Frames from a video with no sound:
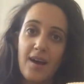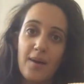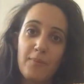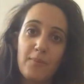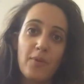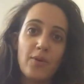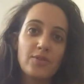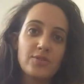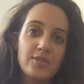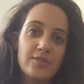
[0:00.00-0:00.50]

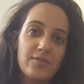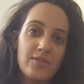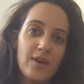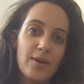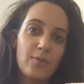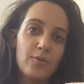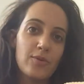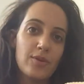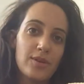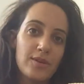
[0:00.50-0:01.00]
Most of
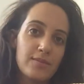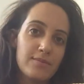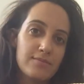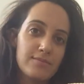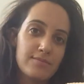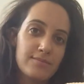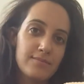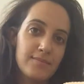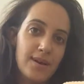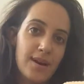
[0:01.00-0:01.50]
them will
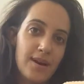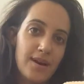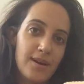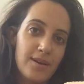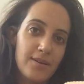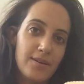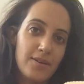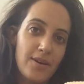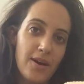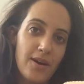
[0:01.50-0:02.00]

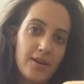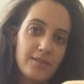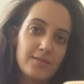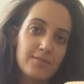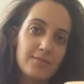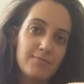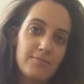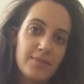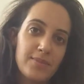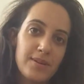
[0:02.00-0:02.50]
not
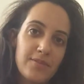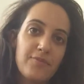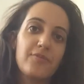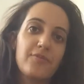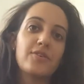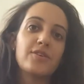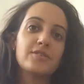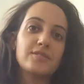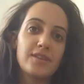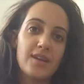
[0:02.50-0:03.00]
be
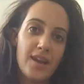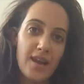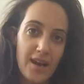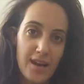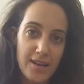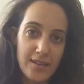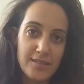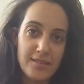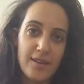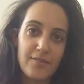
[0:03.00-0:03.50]

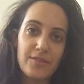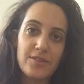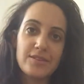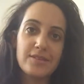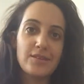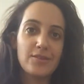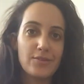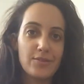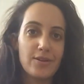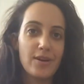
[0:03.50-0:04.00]
fertilized.
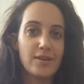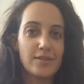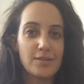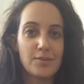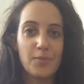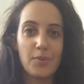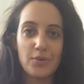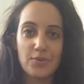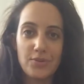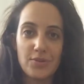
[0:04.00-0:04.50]
Obviously, you're not
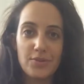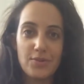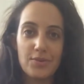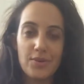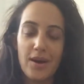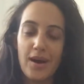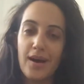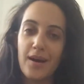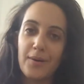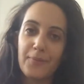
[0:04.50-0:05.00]
supposed to
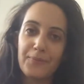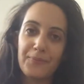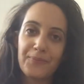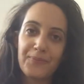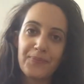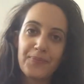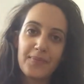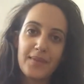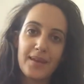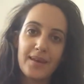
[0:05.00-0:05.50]

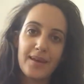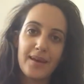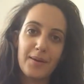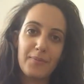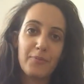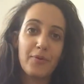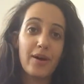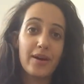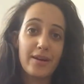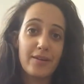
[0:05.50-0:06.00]

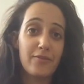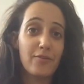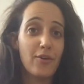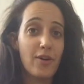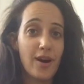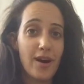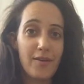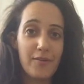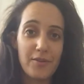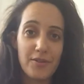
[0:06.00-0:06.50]
get pregnant
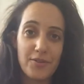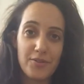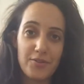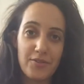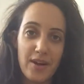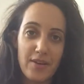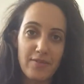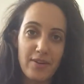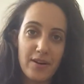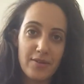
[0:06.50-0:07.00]
400 to
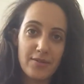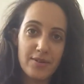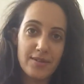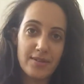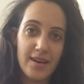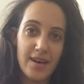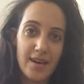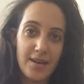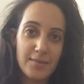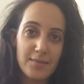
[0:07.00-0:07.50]
500
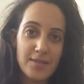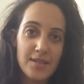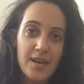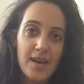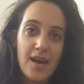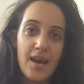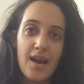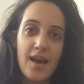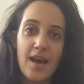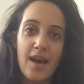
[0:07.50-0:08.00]
times.
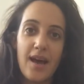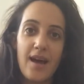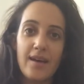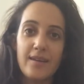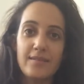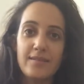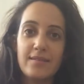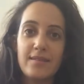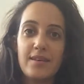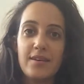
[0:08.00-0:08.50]

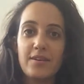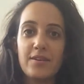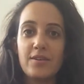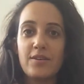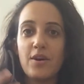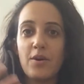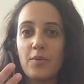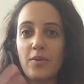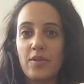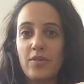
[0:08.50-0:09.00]
And they're
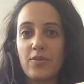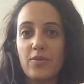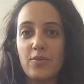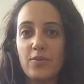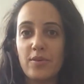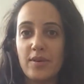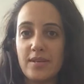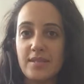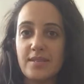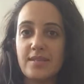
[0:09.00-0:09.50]
going
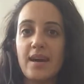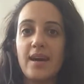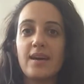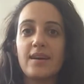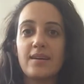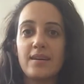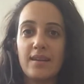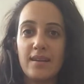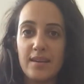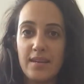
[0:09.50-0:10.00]
through a
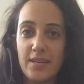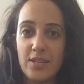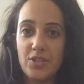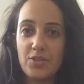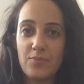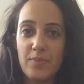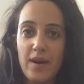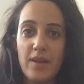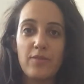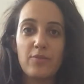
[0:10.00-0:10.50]
cycle
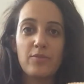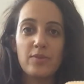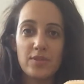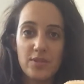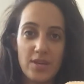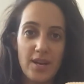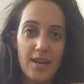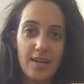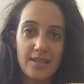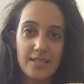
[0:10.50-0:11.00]
each month,
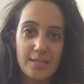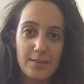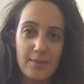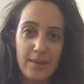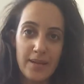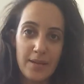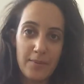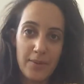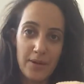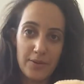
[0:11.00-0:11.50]
which I'll
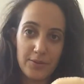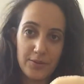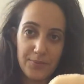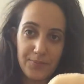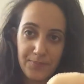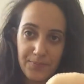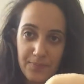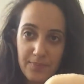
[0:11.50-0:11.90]
explain about.